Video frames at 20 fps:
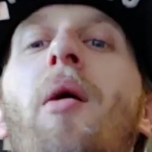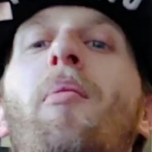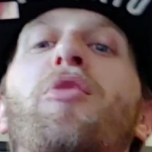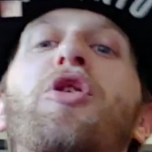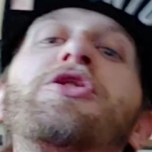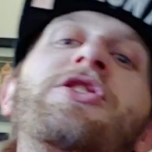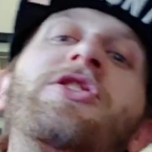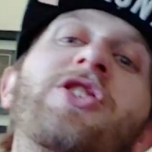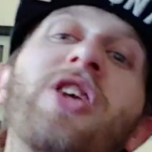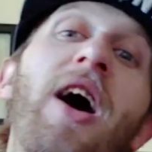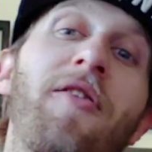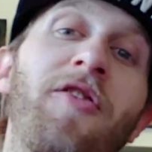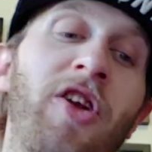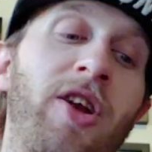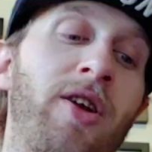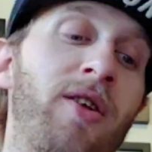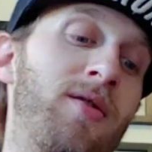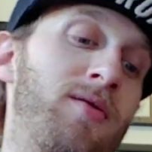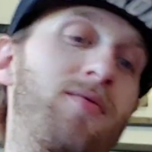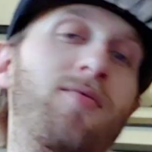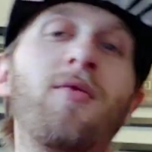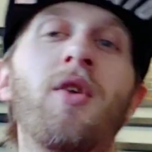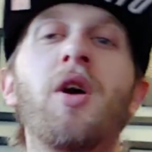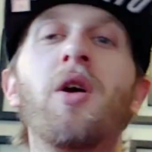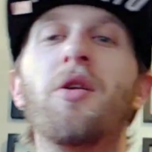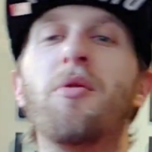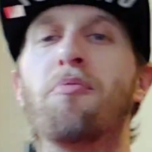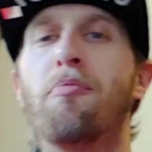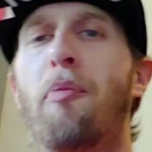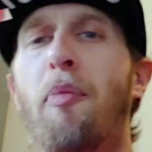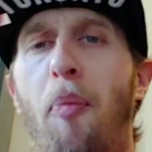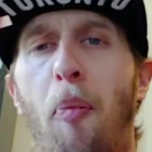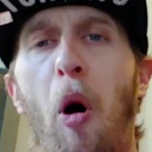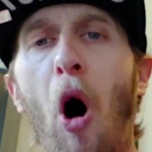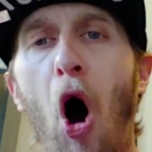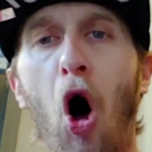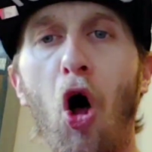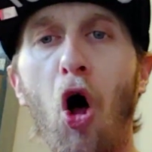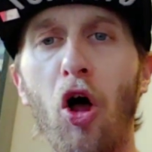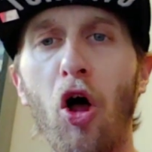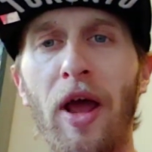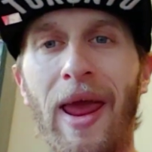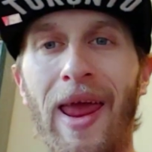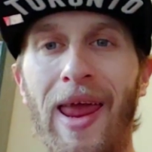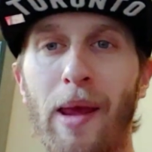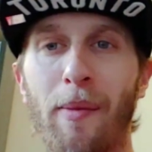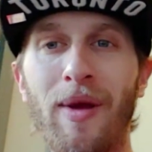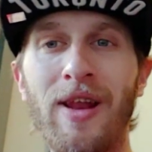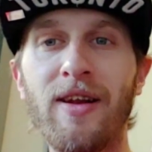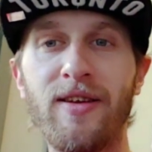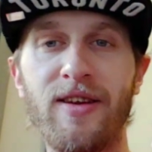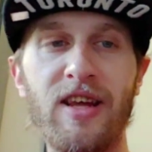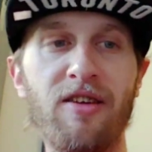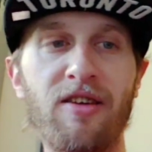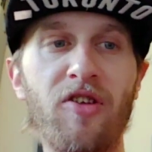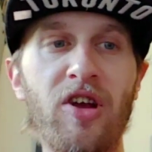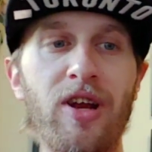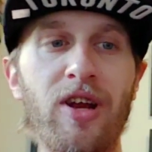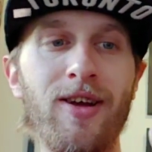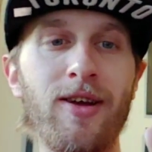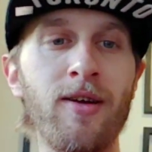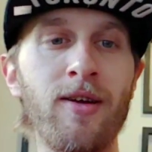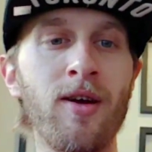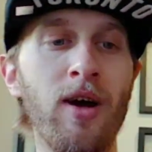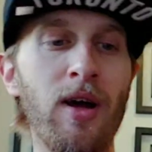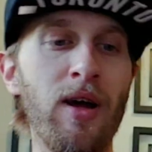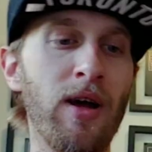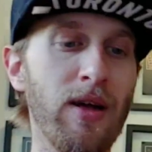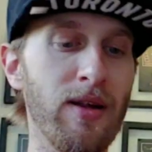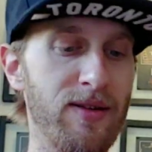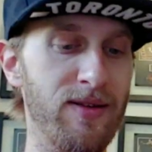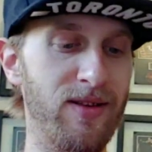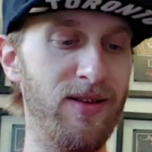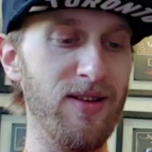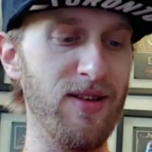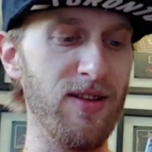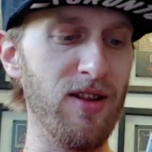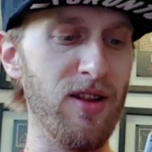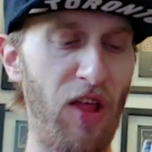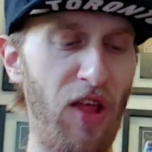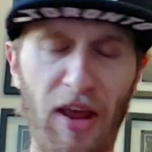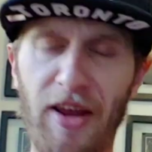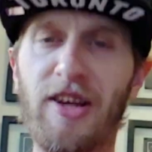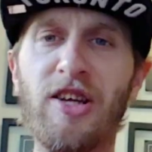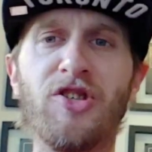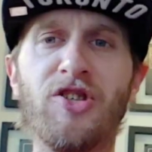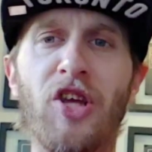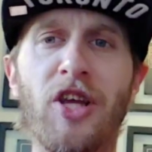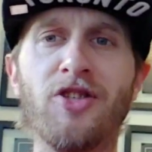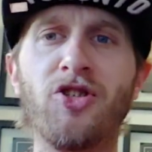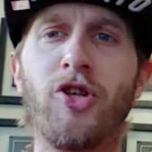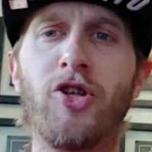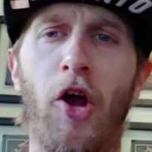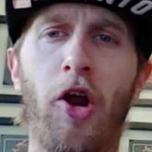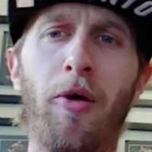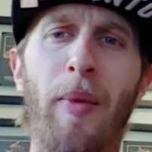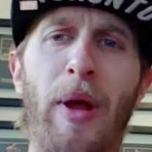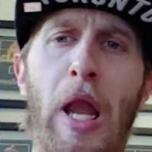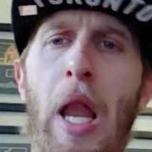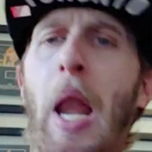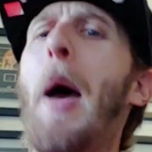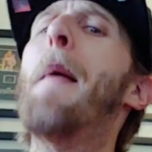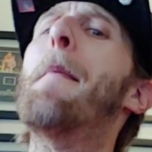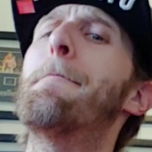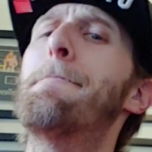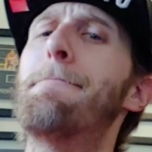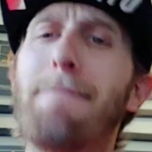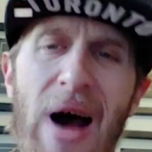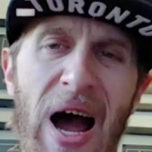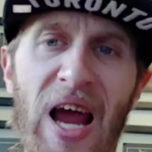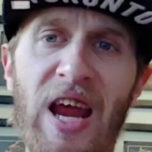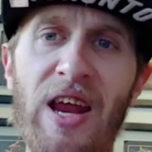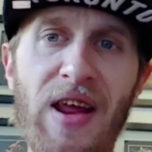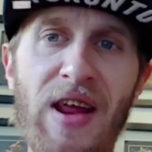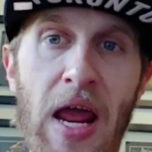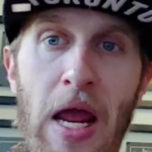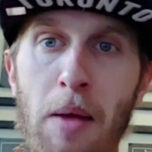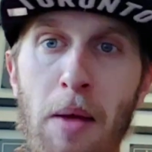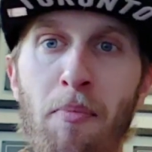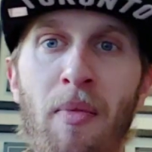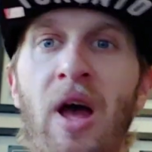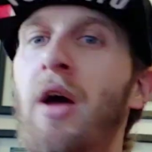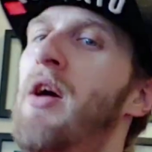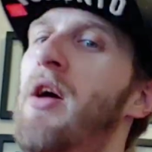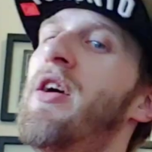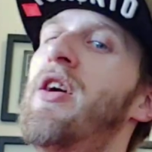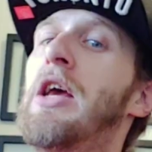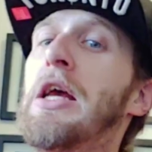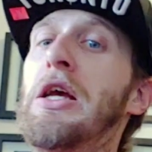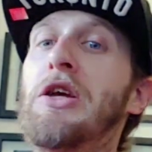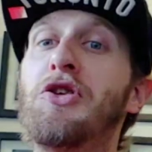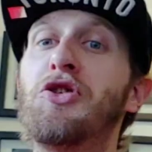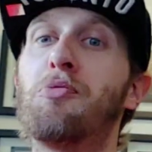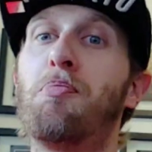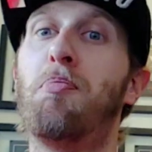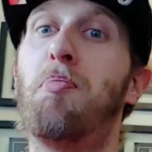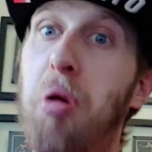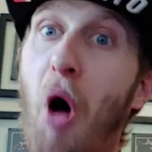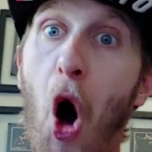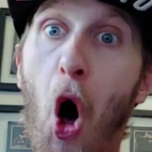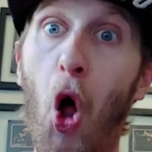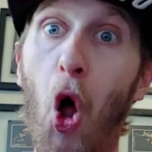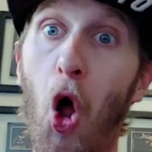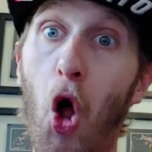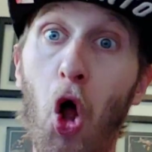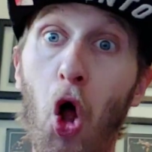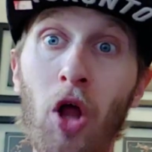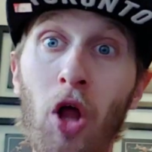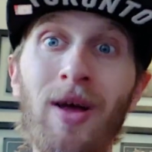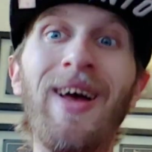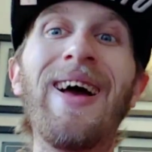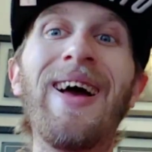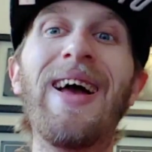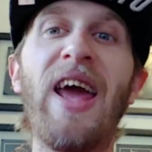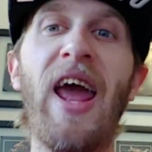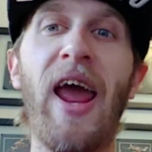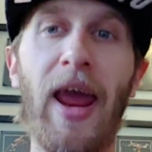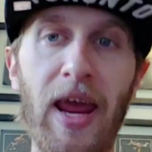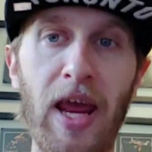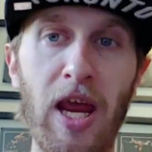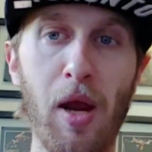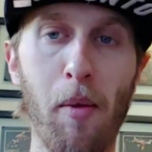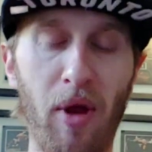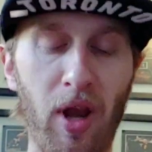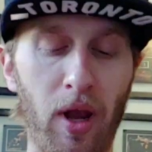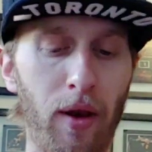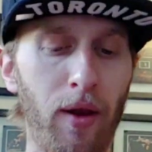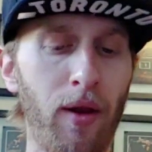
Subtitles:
7, Paul Heyman DVD. Ladies and gentlemen, my name is Paul Heyman.